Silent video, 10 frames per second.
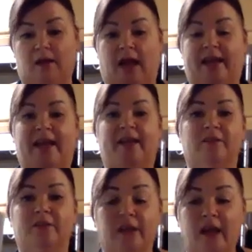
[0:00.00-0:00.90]
I
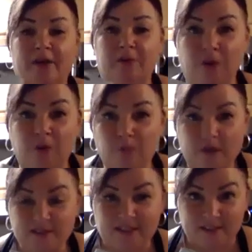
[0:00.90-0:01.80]
can't, I don't know
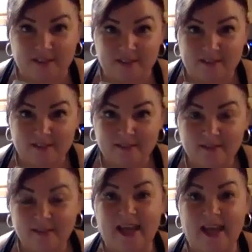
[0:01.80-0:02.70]
what's in
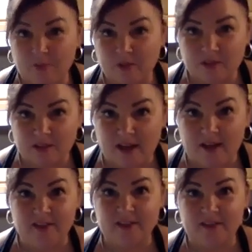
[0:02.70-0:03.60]
the Campbell
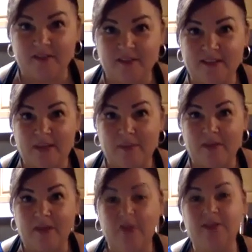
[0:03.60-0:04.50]
style and stuff like that, but I
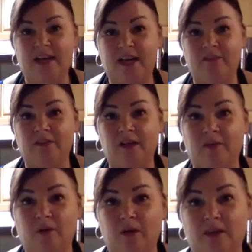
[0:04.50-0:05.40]
know it's a heck of a lot
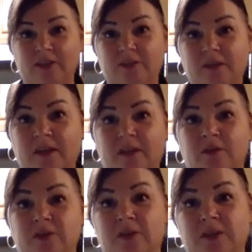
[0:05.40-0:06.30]
more unless you buy the low
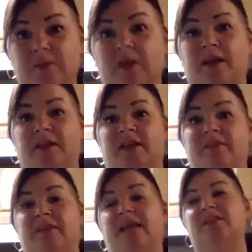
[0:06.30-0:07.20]
sodium kind, and
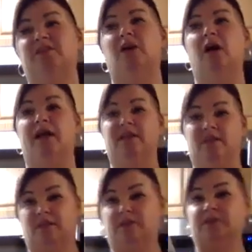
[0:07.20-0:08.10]
even that's not as
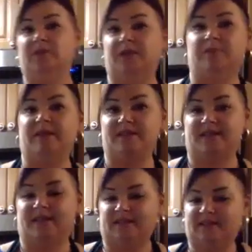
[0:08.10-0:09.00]
low sodium as
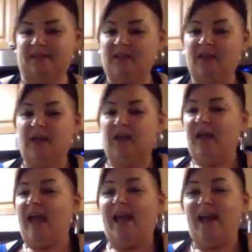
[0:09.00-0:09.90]
this.
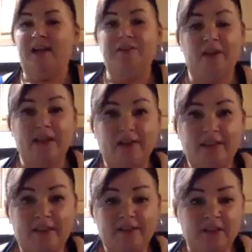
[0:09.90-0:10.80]
And if you're allowed
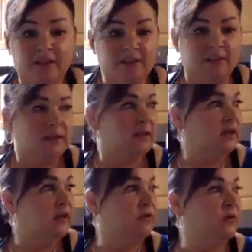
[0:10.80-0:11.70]
to have salt,
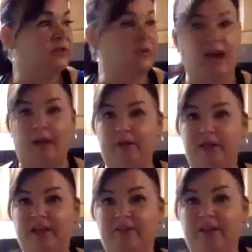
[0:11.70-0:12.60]
of course, I'm
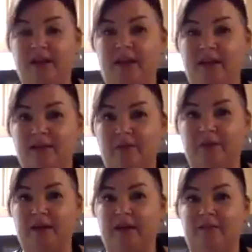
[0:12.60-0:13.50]
gonna give it a little
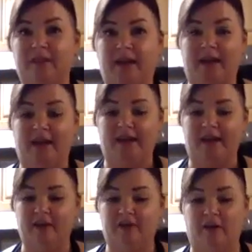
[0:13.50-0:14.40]
bit of
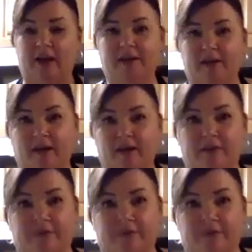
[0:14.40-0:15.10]
a grind of,